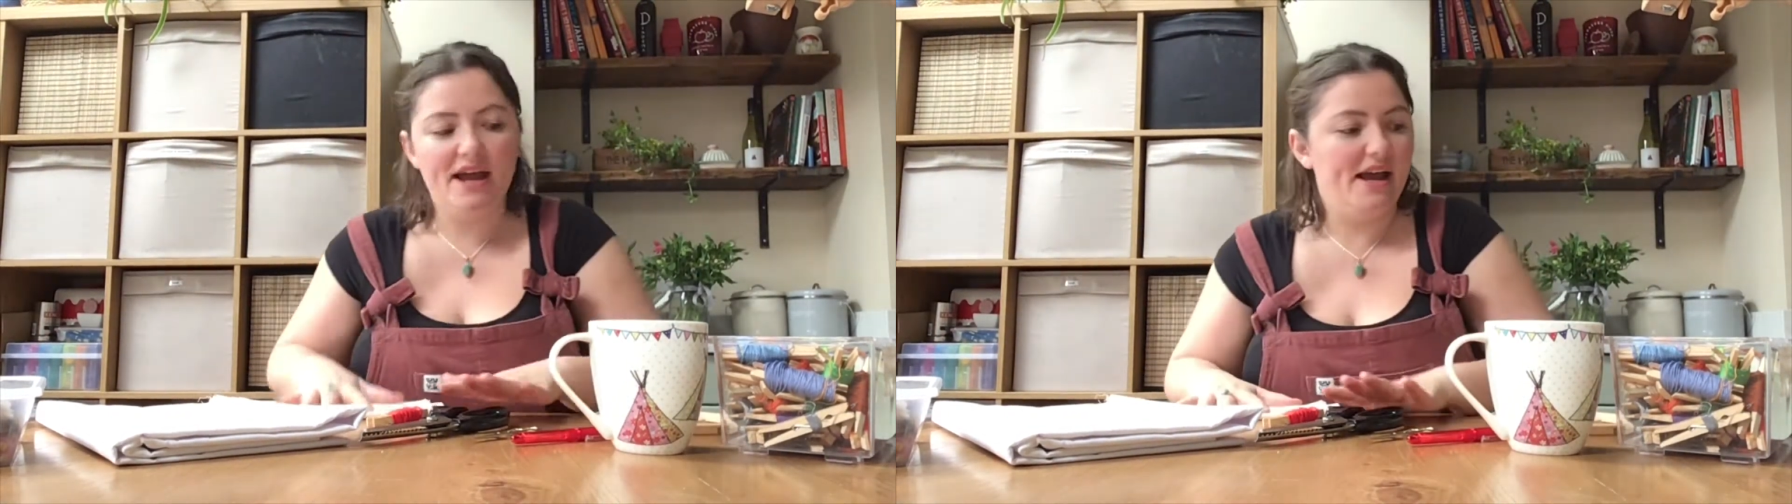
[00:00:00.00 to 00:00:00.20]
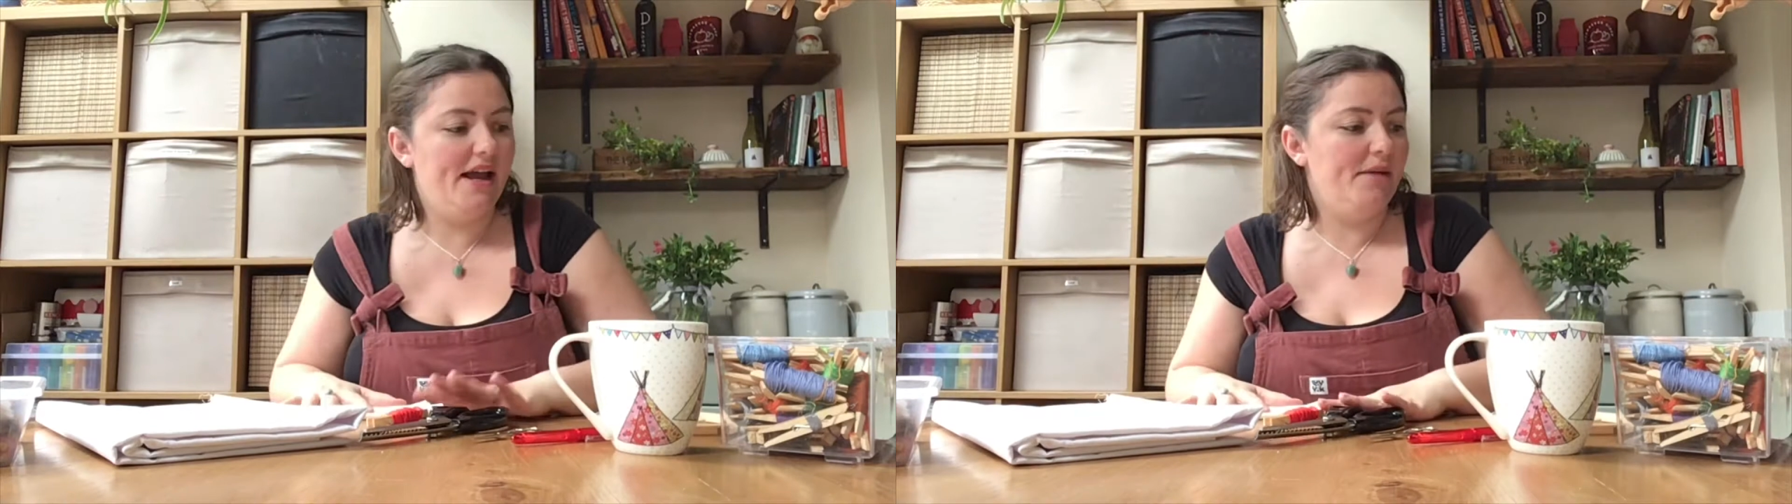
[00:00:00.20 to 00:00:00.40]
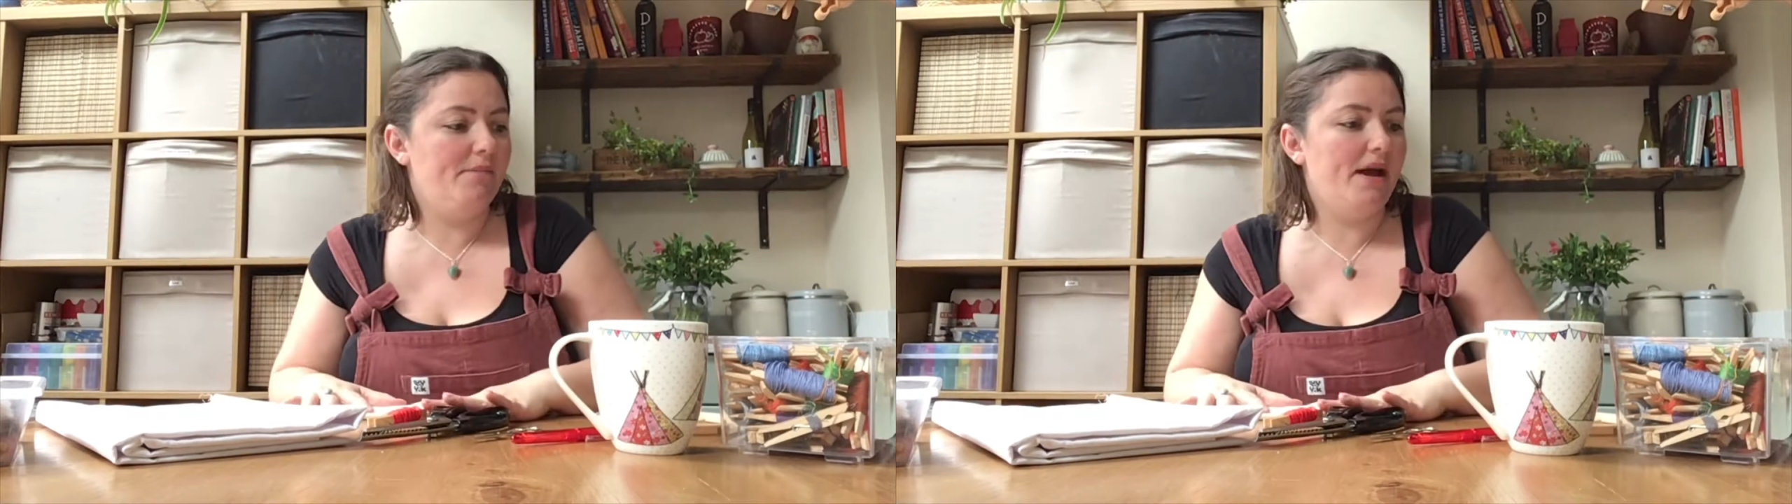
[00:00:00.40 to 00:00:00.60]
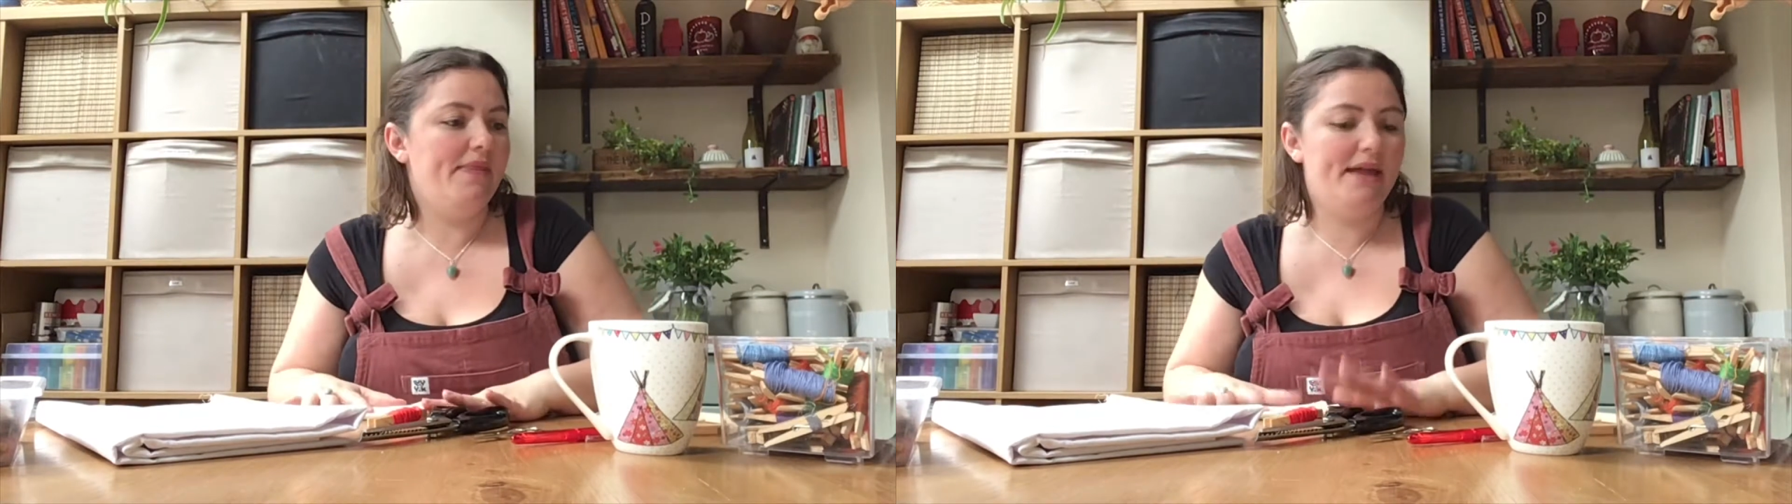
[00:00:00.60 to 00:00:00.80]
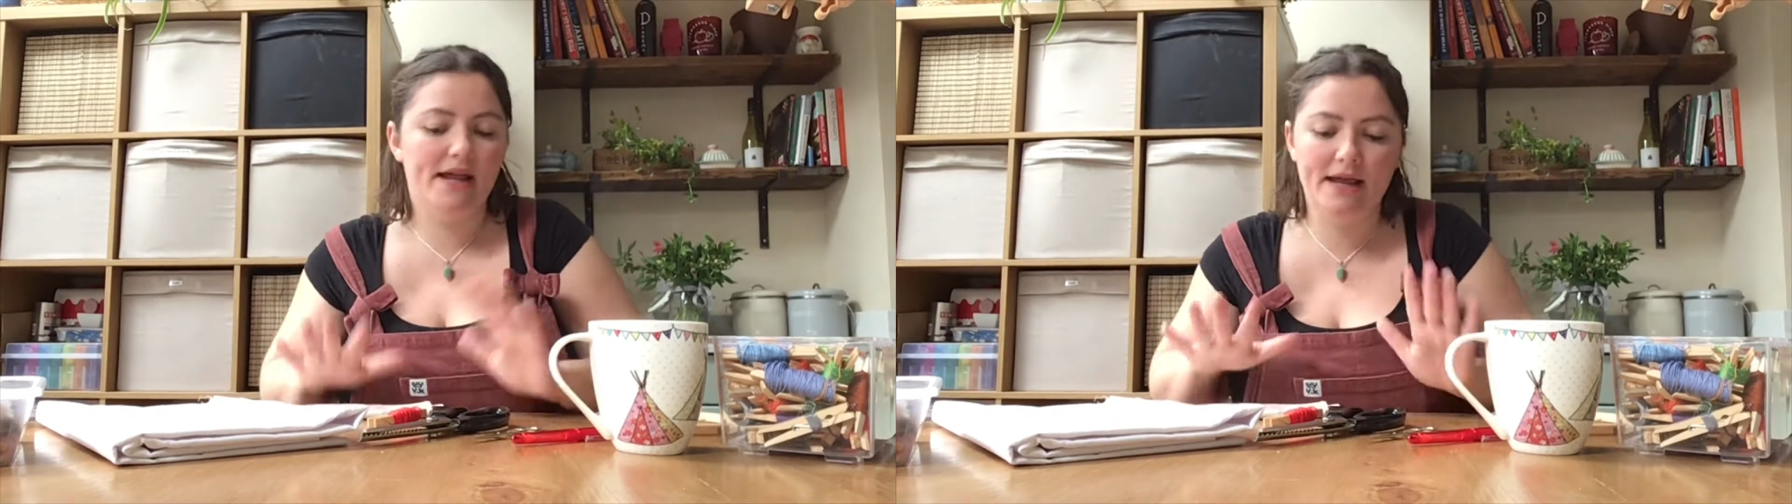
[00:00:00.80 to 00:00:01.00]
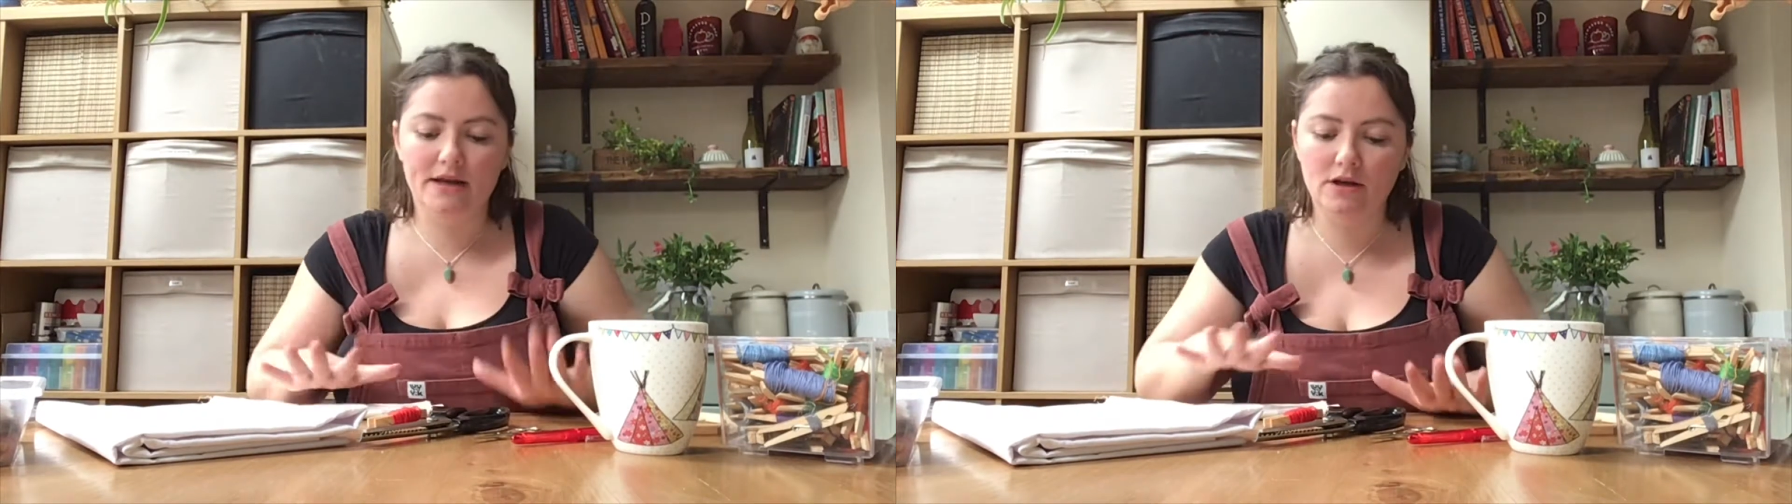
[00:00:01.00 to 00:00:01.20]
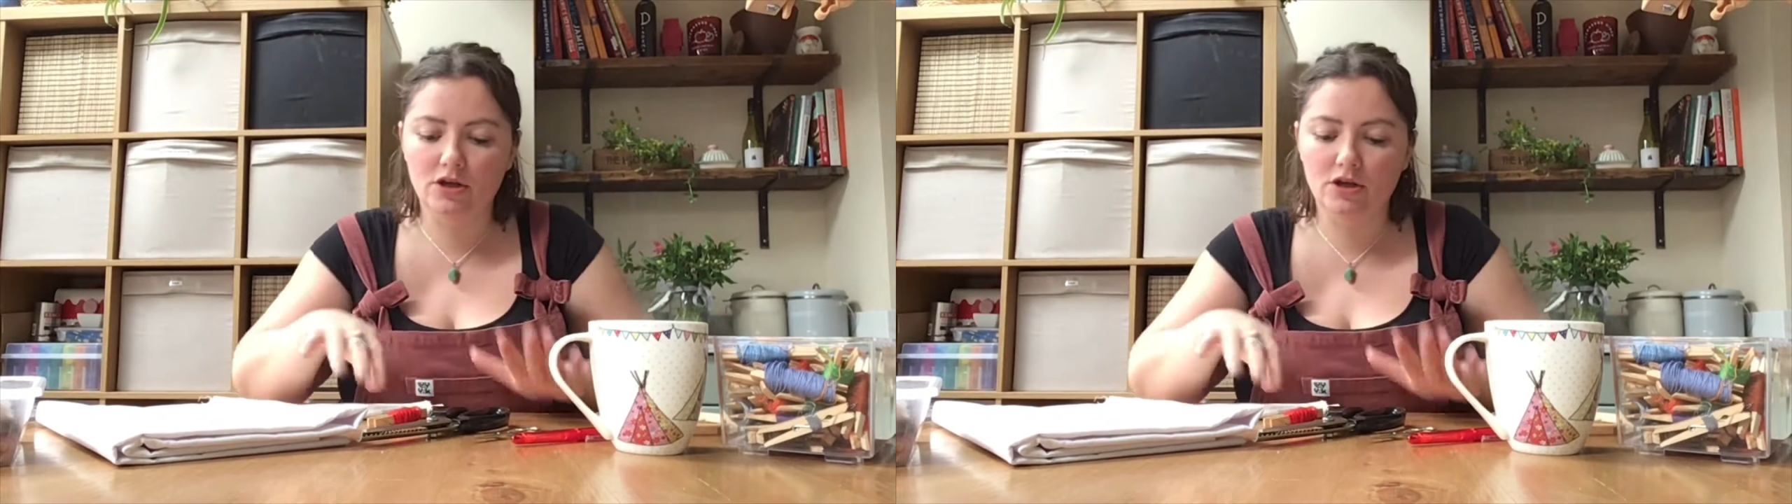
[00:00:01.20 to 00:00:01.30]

And then